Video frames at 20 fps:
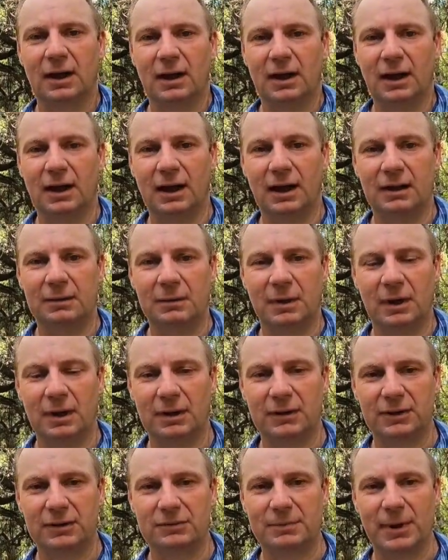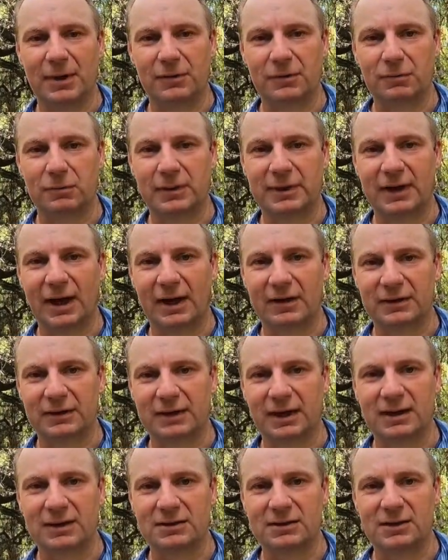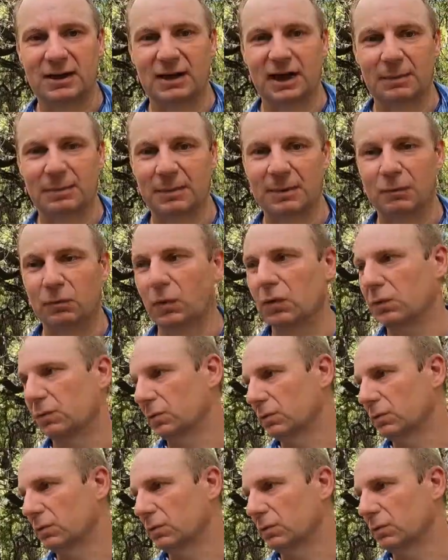There's about 3 other tents set up in what